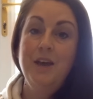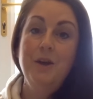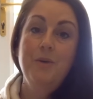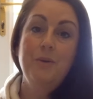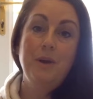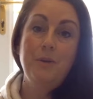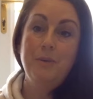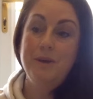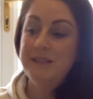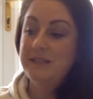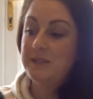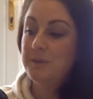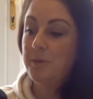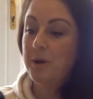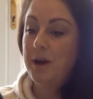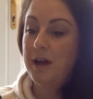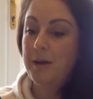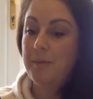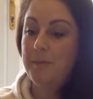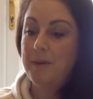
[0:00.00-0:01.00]
when I went to
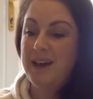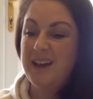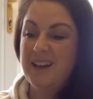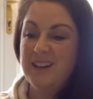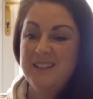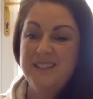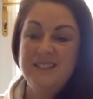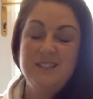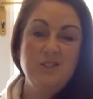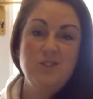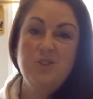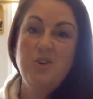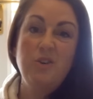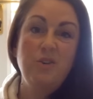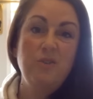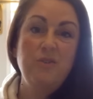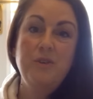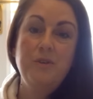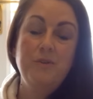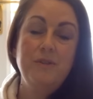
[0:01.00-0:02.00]
Primark, saw a
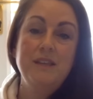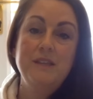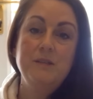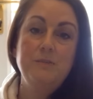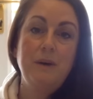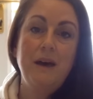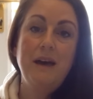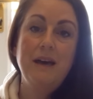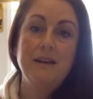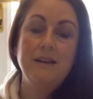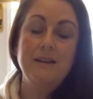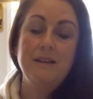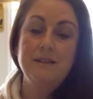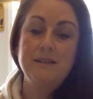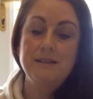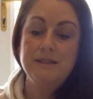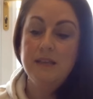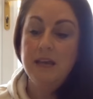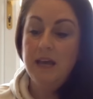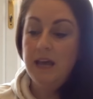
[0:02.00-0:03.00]
few of these
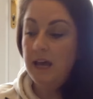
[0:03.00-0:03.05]
bargains,